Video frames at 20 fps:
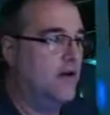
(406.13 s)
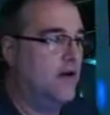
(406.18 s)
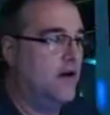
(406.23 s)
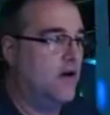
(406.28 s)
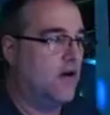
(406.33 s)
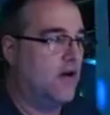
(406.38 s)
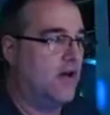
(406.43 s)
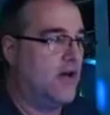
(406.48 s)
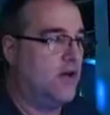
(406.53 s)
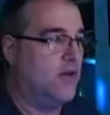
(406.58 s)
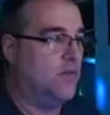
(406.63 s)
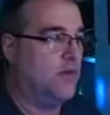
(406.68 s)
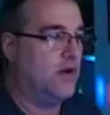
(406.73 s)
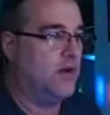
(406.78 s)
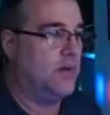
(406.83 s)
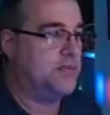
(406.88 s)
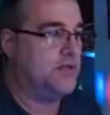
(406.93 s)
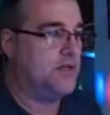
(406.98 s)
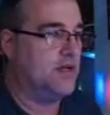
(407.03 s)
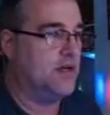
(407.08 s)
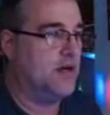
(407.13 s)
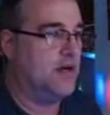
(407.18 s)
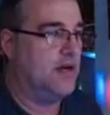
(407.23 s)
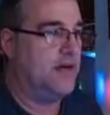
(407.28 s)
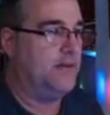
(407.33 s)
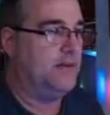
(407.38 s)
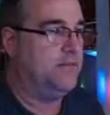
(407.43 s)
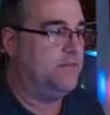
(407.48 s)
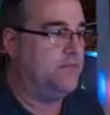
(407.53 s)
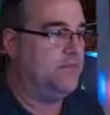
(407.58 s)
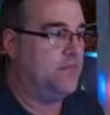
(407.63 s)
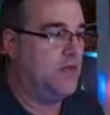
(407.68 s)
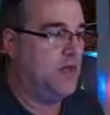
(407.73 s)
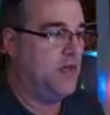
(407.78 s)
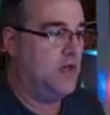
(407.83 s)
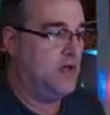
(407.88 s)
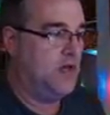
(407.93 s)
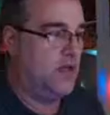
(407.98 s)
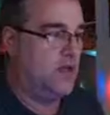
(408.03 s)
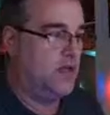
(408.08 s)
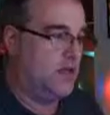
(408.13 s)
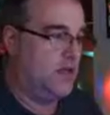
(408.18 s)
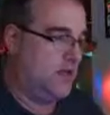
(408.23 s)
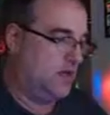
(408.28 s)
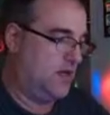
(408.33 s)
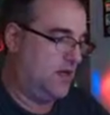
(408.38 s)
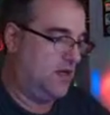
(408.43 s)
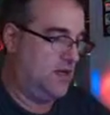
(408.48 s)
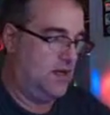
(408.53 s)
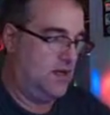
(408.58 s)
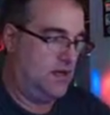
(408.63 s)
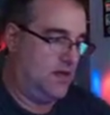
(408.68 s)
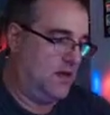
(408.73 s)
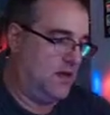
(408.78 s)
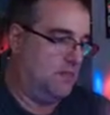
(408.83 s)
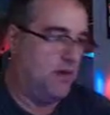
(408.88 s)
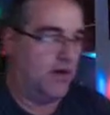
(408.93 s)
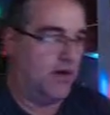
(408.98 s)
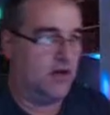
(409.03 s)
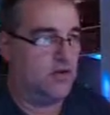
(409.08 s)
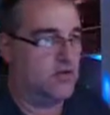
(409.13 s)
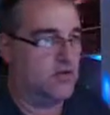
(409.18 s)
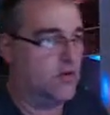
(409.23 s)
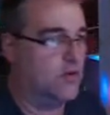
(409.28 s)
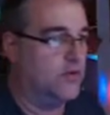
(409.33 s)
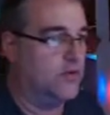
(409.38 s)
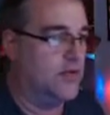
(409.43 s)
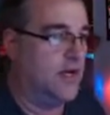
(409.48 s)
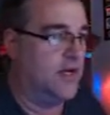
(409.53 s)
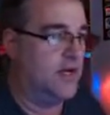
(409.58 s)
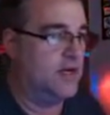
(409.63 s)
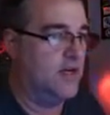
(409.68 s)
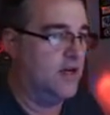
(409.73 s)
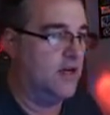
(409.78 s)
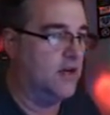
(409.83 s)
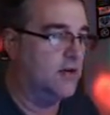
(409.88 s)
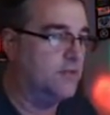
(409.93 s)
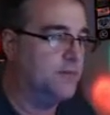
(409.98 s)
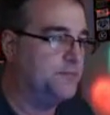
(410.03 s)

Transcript: Arcade1up tonight in my control deck here.